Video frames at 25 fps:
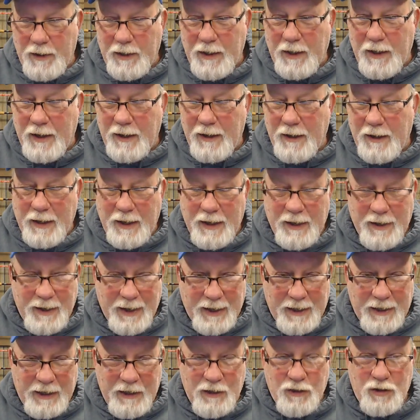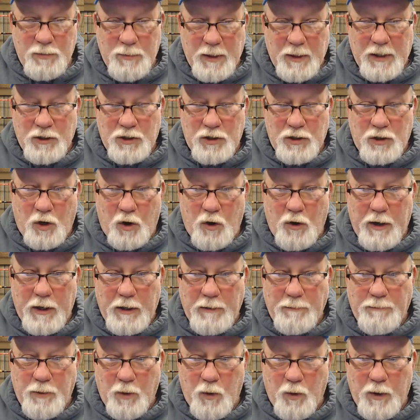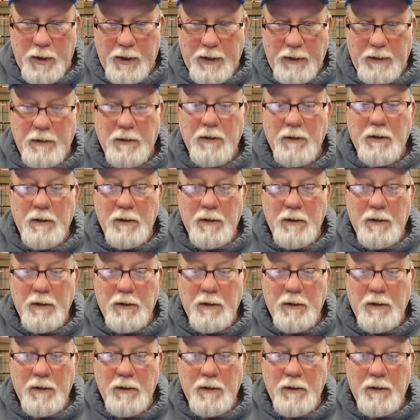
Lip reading: and that gives me a starting point